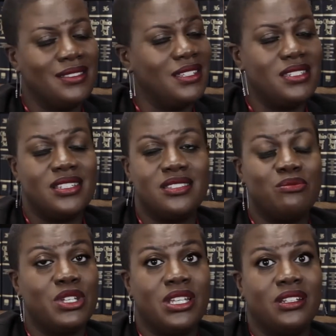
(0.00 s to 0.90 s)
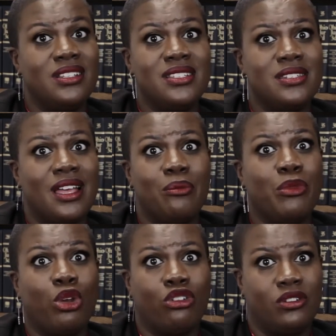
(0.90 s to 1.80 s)
that doesn't mean it's not
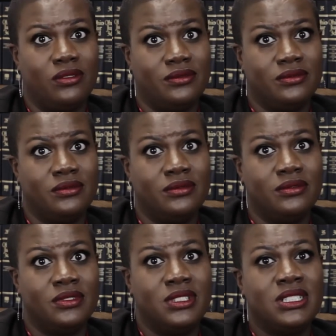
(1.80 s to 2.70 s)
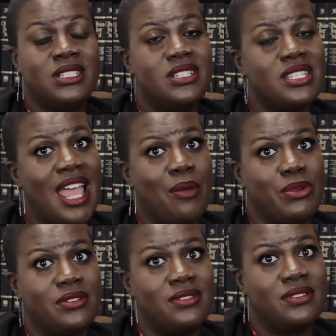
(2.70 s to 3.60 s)
marital. This
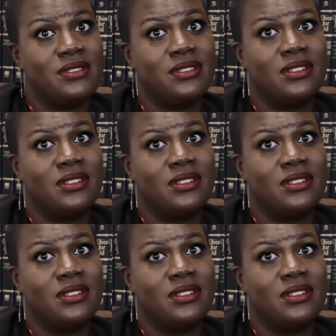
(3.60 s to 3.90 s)
happens.